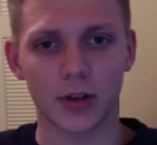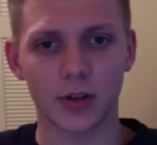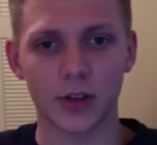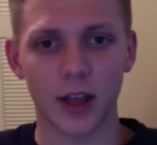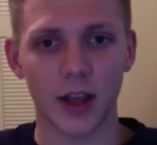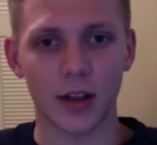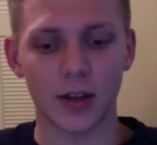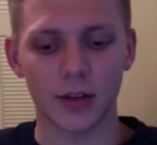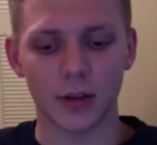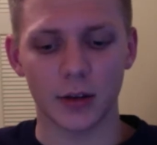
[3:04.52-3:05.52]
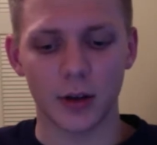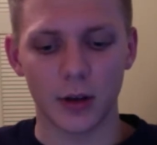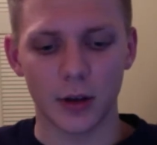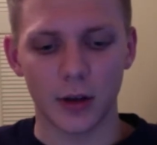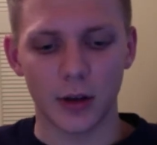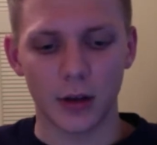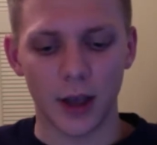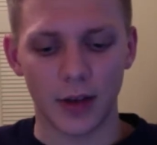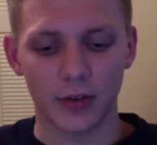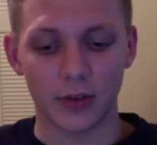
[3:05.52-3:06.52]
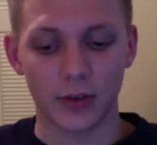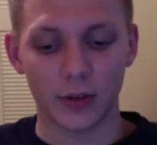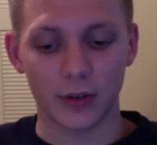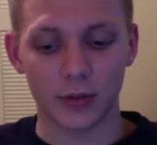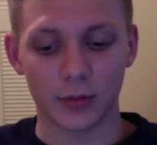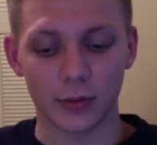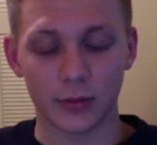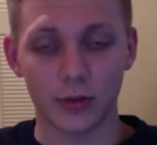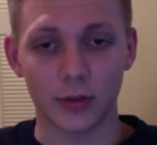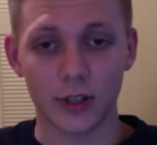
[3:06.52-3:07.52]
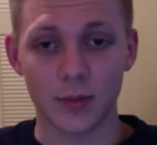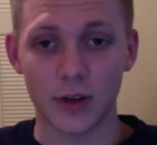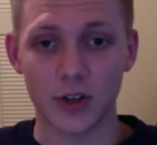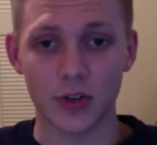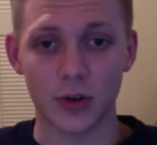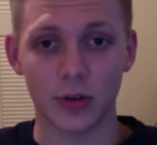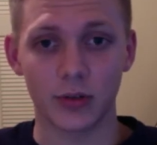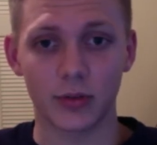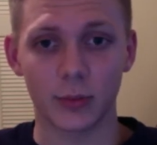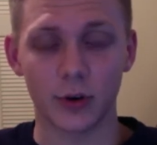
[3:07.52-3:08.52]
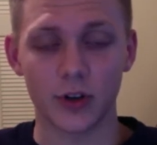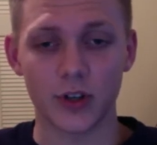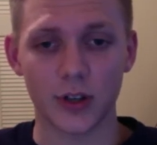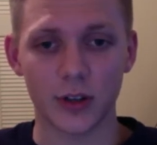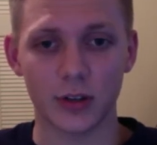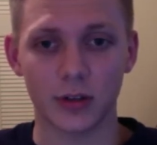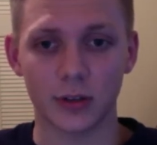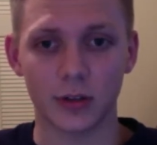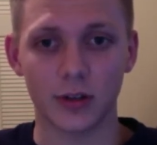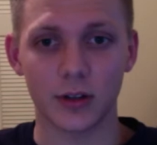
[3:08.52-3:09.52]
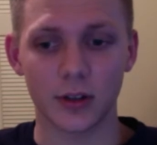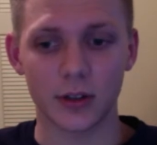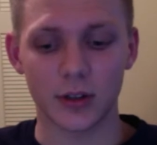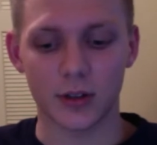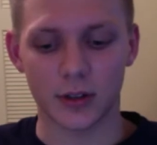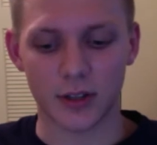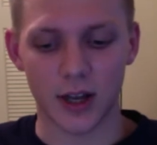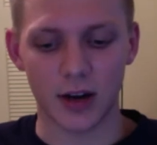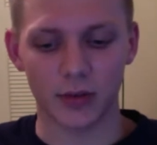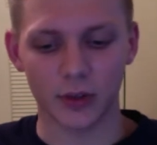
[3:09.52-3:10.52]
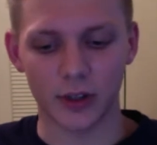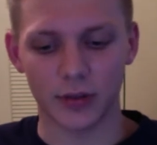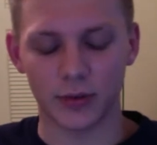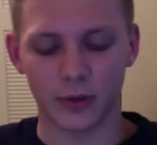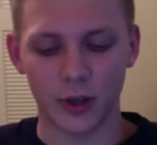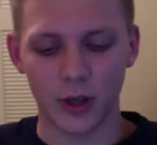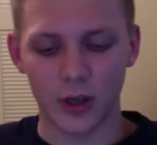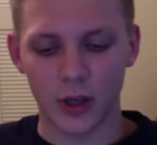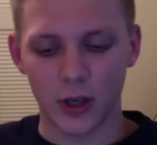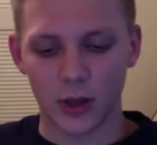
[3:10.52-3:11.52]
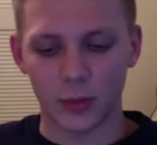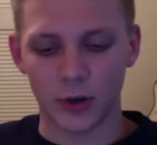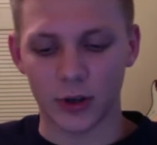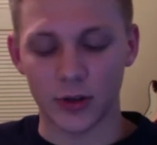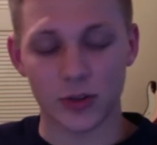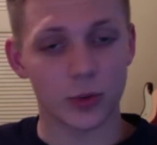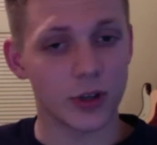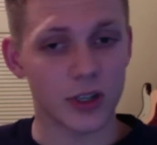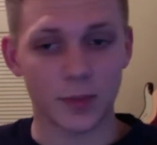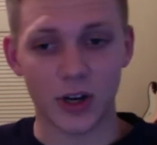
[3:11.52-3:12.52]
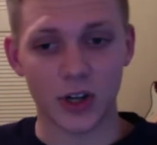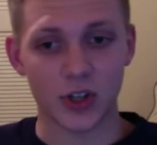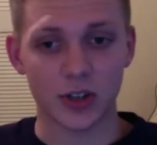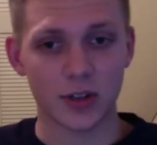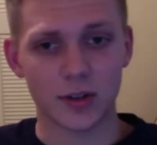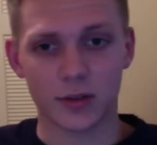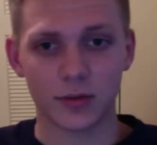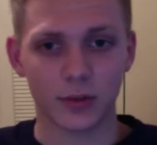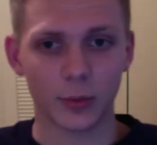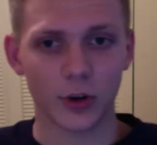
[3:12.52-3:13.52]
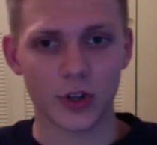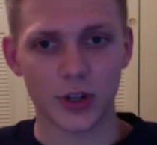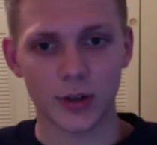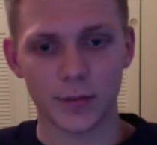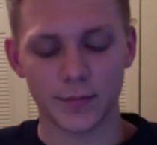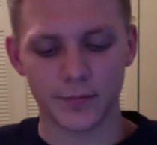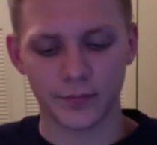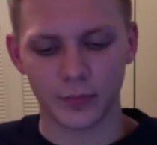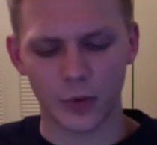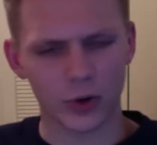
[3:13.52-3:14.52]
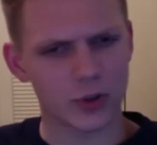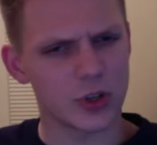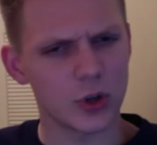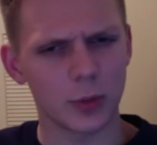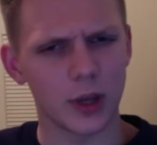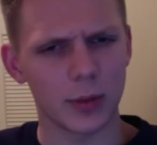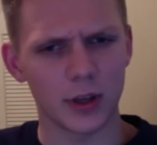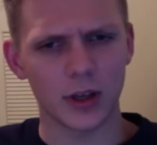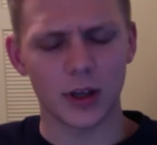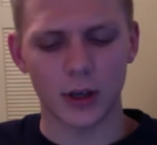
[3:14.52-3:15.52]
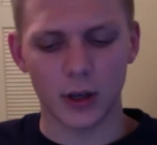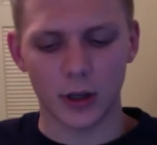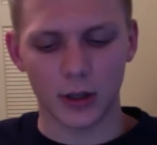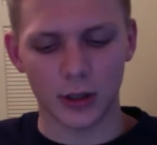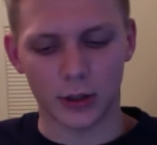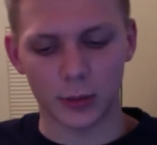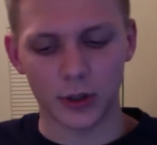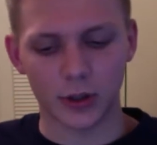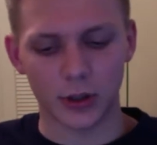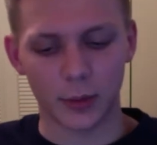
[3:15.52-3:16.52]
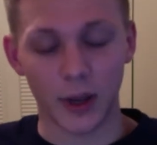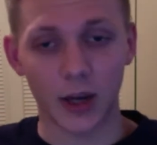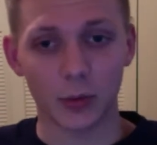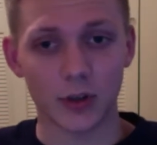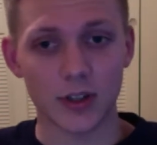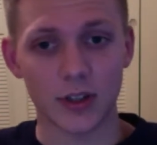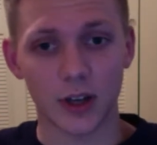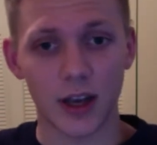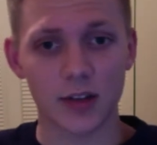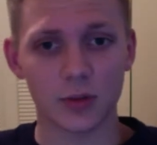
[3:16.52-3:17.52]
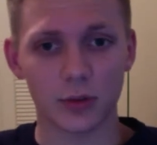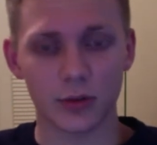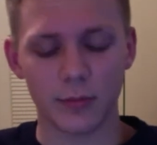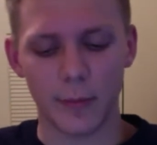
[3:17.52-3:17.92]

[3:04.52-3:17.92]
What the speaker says: than that, after the inspections are over for marching, it's a sigh of relief. But there's 3 inspections for marching, or 2 maybe, but the main one is the last one.